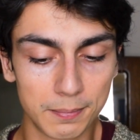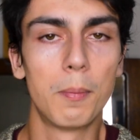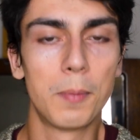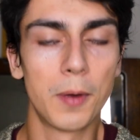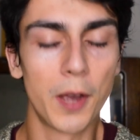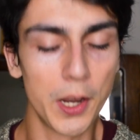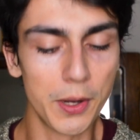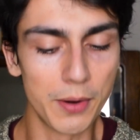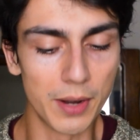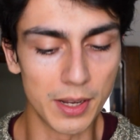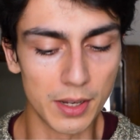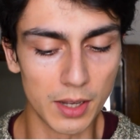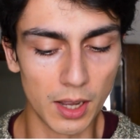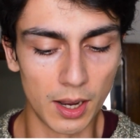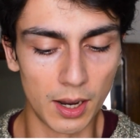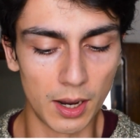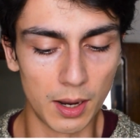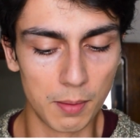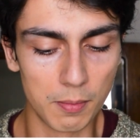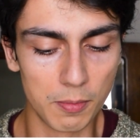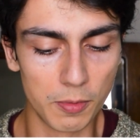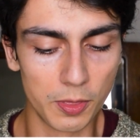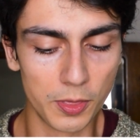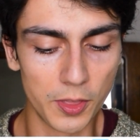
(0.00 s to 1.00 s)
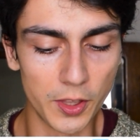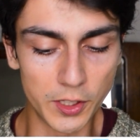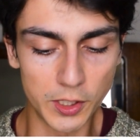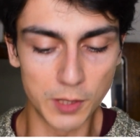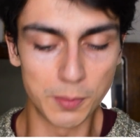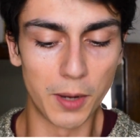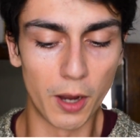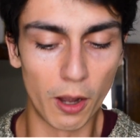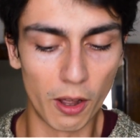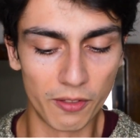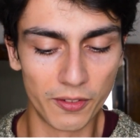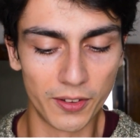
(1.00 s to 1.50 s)
But anyway, this is
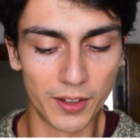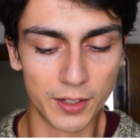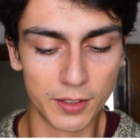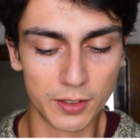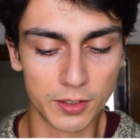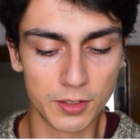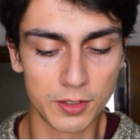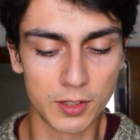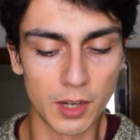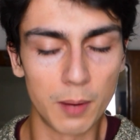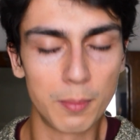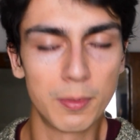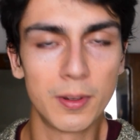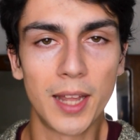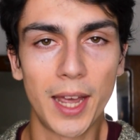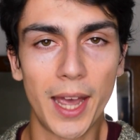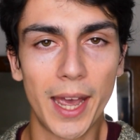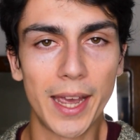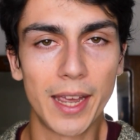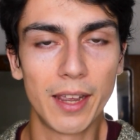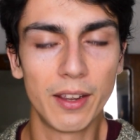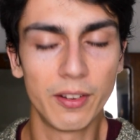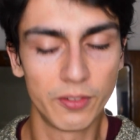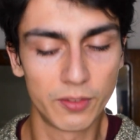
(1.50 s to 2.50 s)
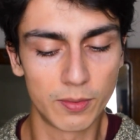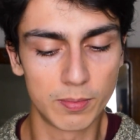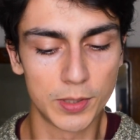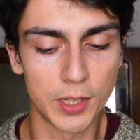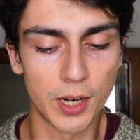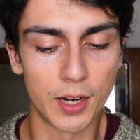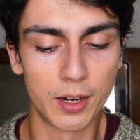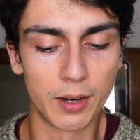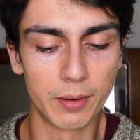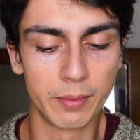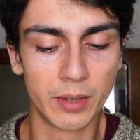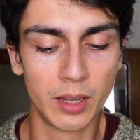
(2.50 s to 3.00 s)
my offer, double A from
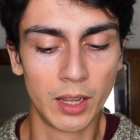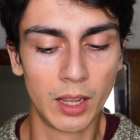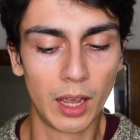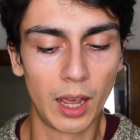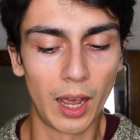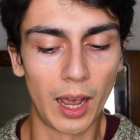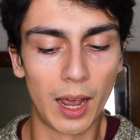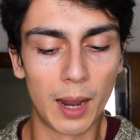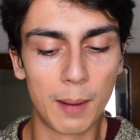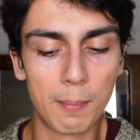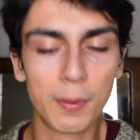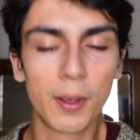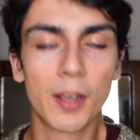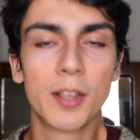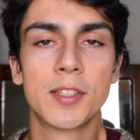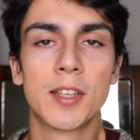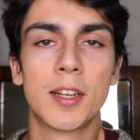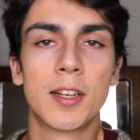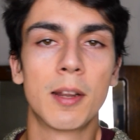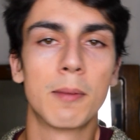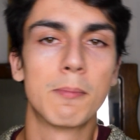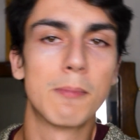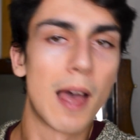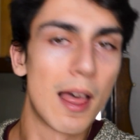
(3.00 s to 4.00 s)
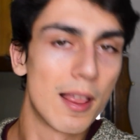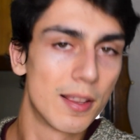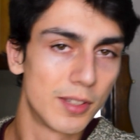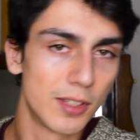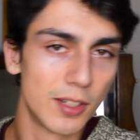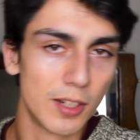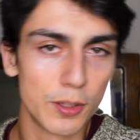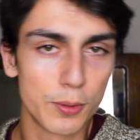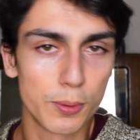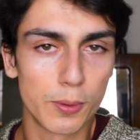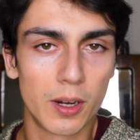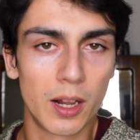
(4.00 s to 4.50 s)
Durham. And because I'd done maths
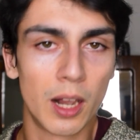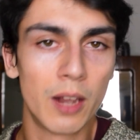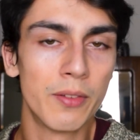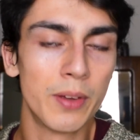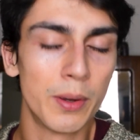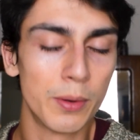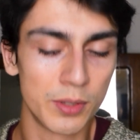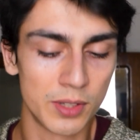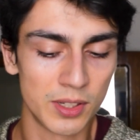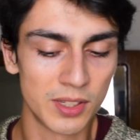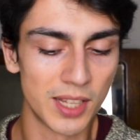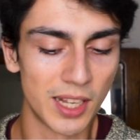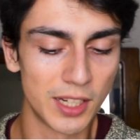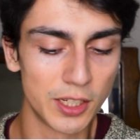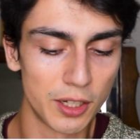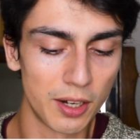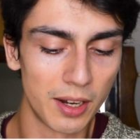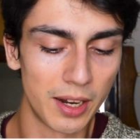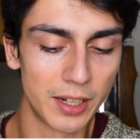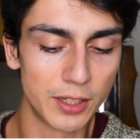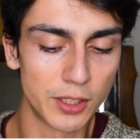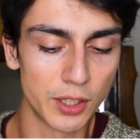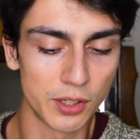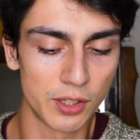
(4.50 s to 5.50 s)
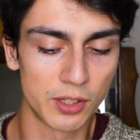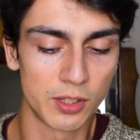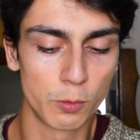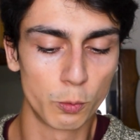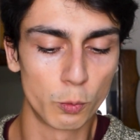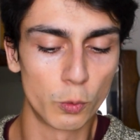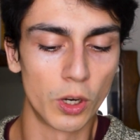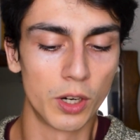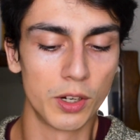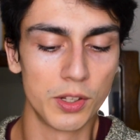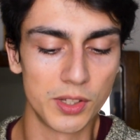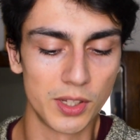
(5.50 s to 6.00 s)
in year 12, it was essentially just
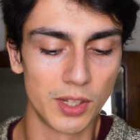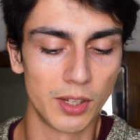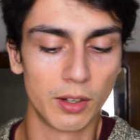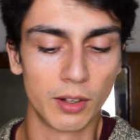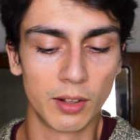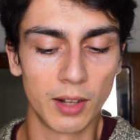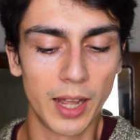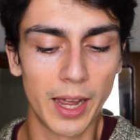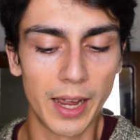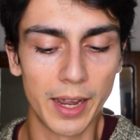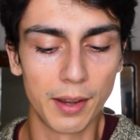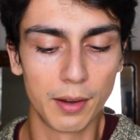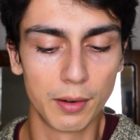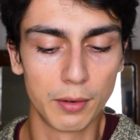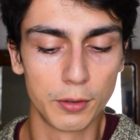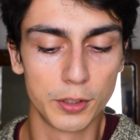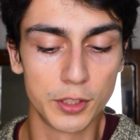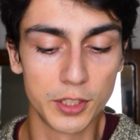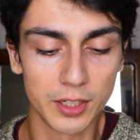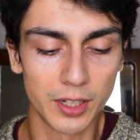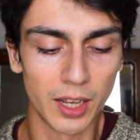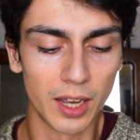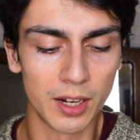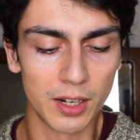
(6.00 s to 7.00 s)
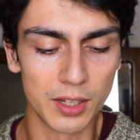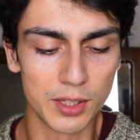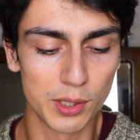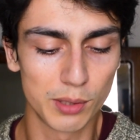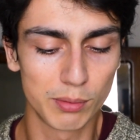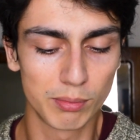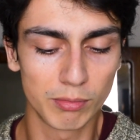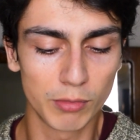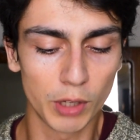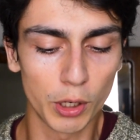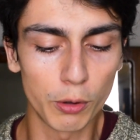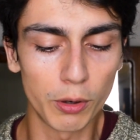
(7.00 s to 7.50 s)
one single A, which again
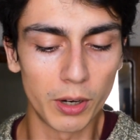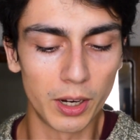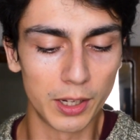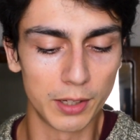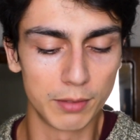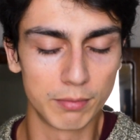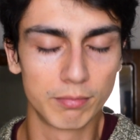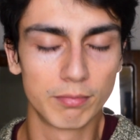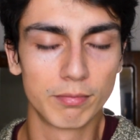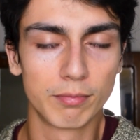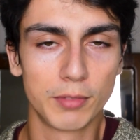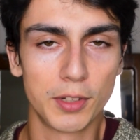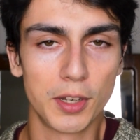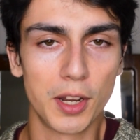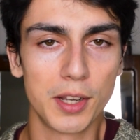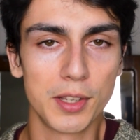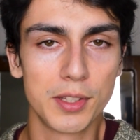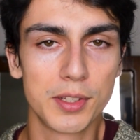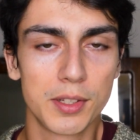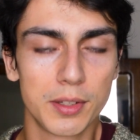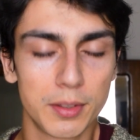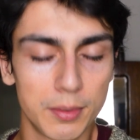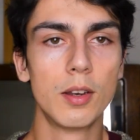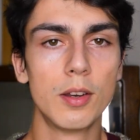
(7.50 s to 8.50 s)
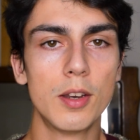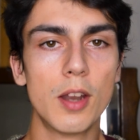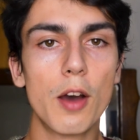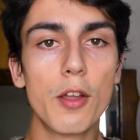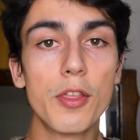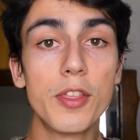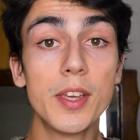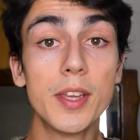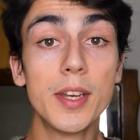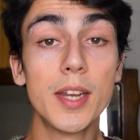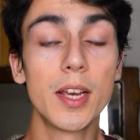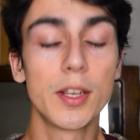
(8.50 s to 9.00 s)
is quite nice. Now,
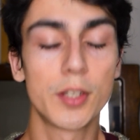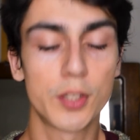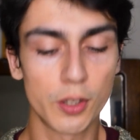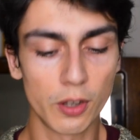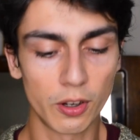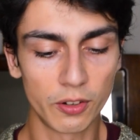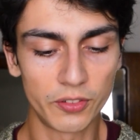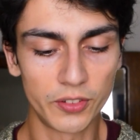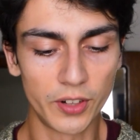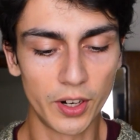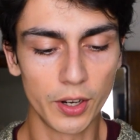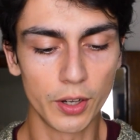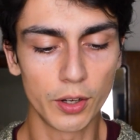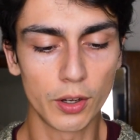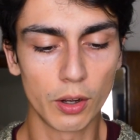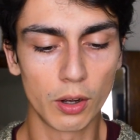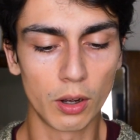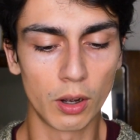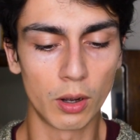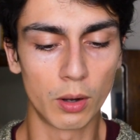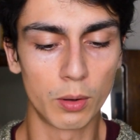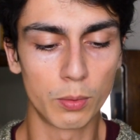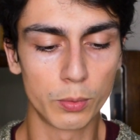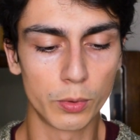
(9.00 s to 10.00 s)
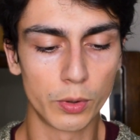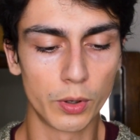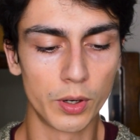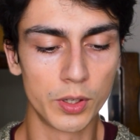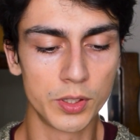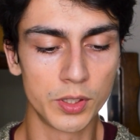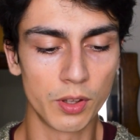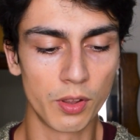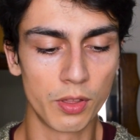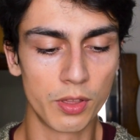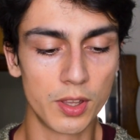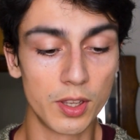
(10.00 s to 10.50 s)
the next offer I got
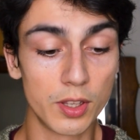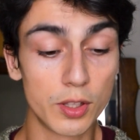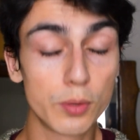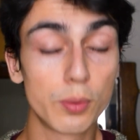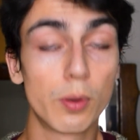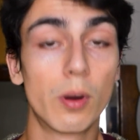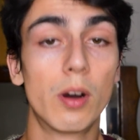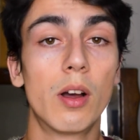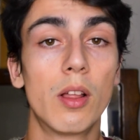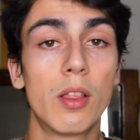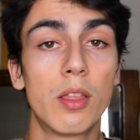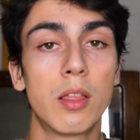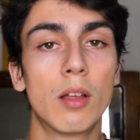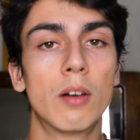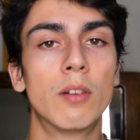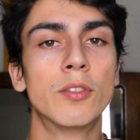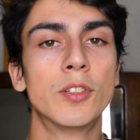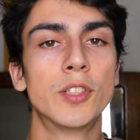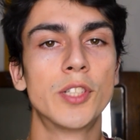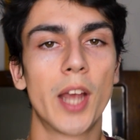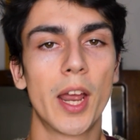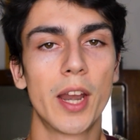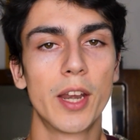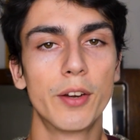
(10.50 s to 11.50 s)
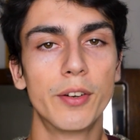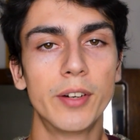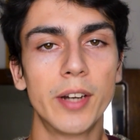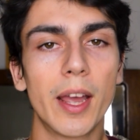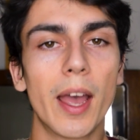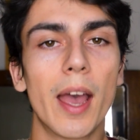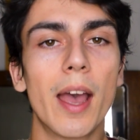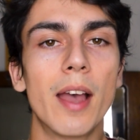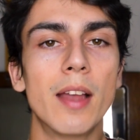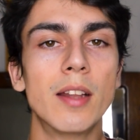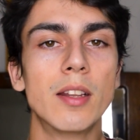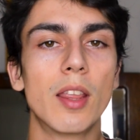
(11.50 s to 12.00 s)
was on the 12th of January,
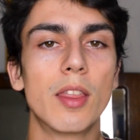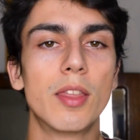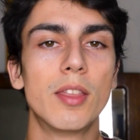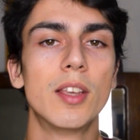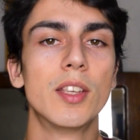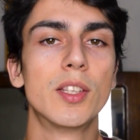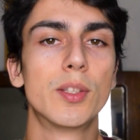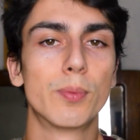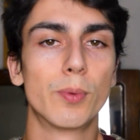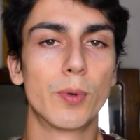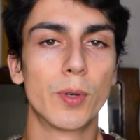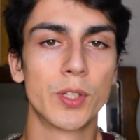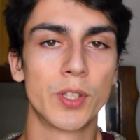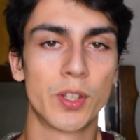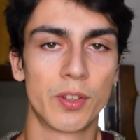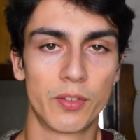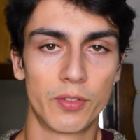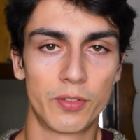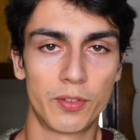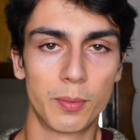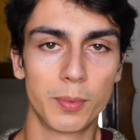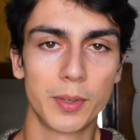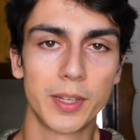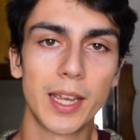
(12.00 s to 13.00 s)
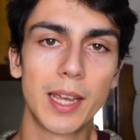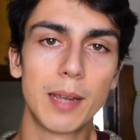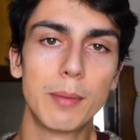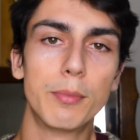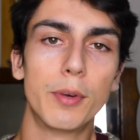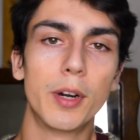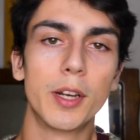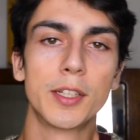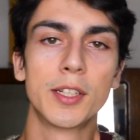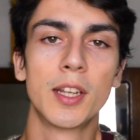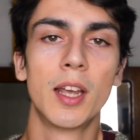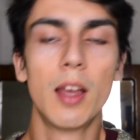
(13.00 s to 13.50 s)
and this was from
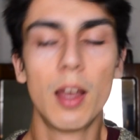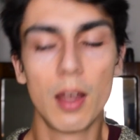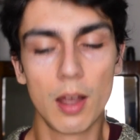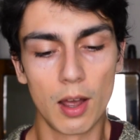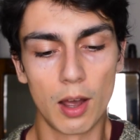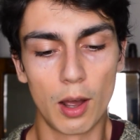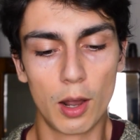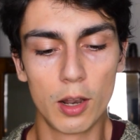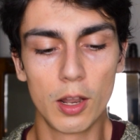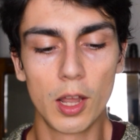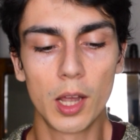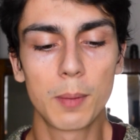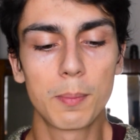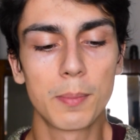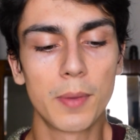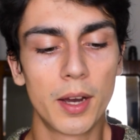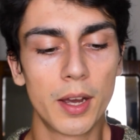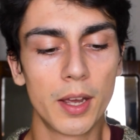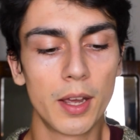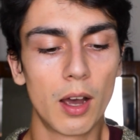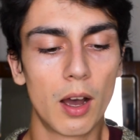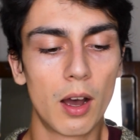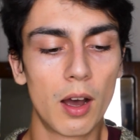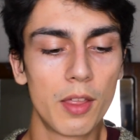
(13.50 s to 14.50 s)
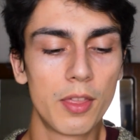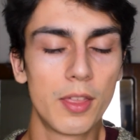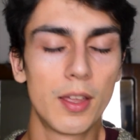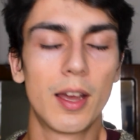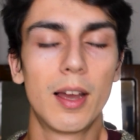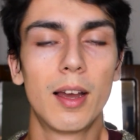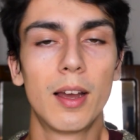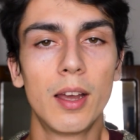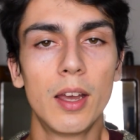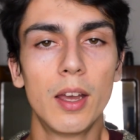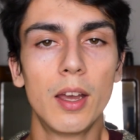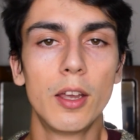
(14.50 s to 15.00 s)
Cambridge. Unlike my
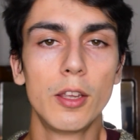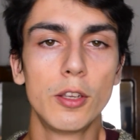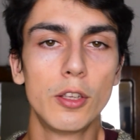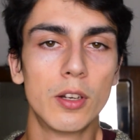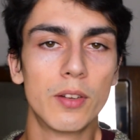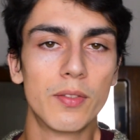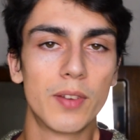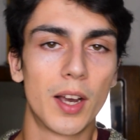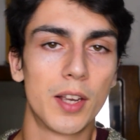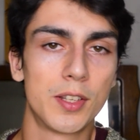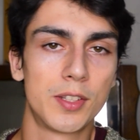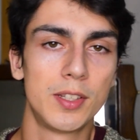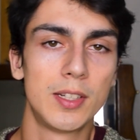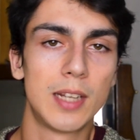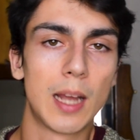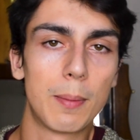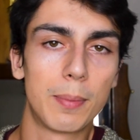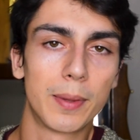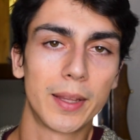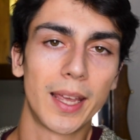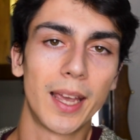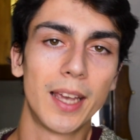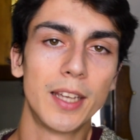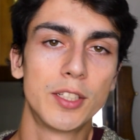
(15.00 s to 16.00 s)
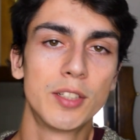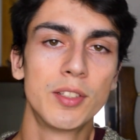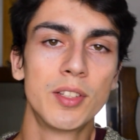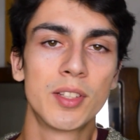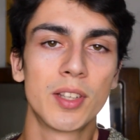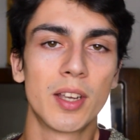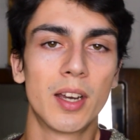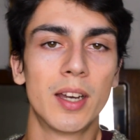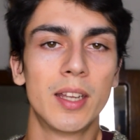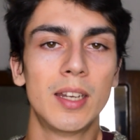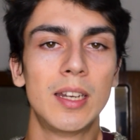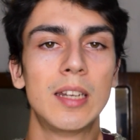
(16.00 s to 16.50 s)
other university
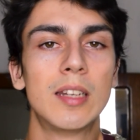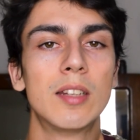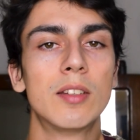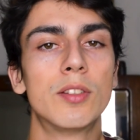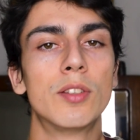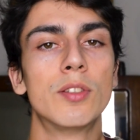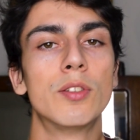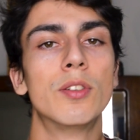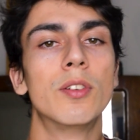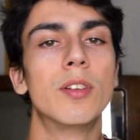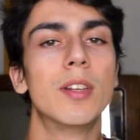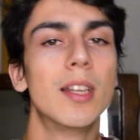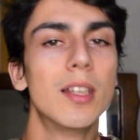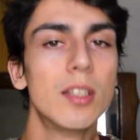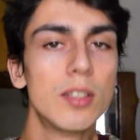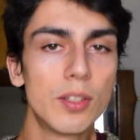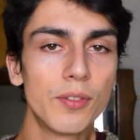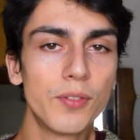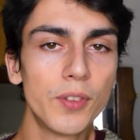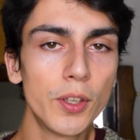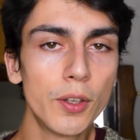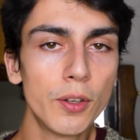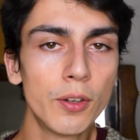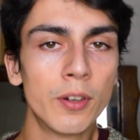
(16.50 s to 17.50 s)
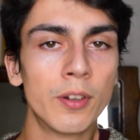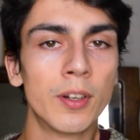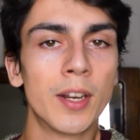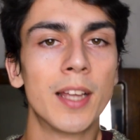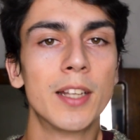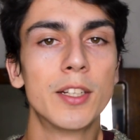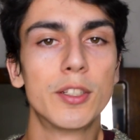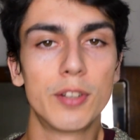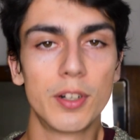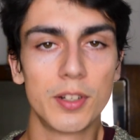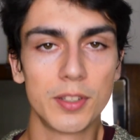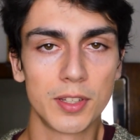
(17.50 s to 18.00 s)
applications, I needed to do an interview, an
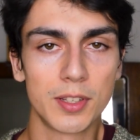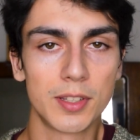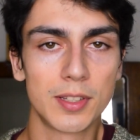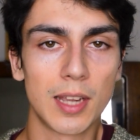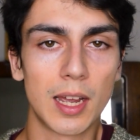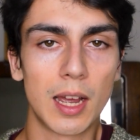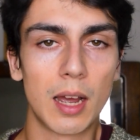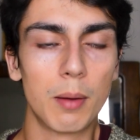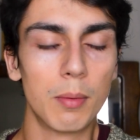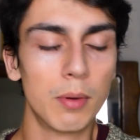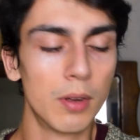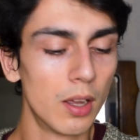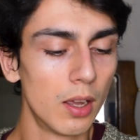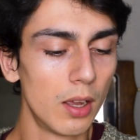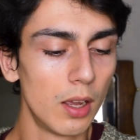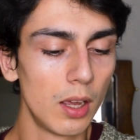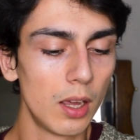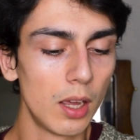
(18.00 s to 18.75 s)
entrance exam.